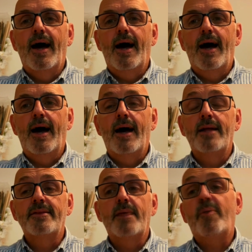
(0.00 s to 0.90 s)

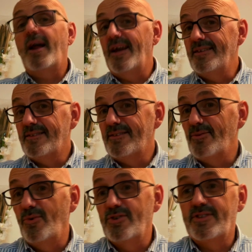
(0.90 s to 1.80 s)
And the palace
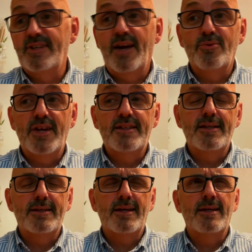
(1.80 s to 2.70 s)
was
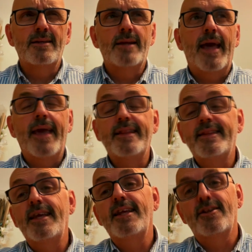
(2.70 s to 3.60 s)
inaugurated in
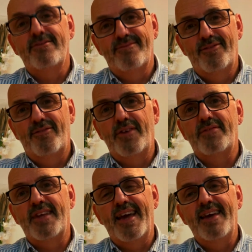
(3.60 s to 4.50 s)

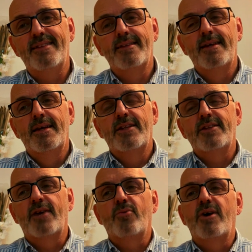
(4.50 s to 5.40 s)
1858.
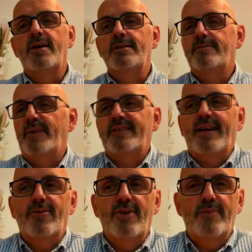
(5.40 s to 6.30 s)
There were
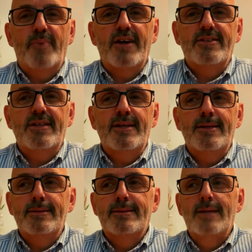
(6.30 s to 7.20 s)
spectacular
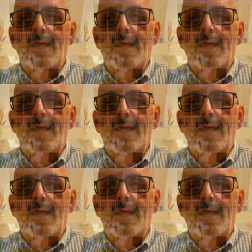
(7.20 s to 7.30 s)
parties,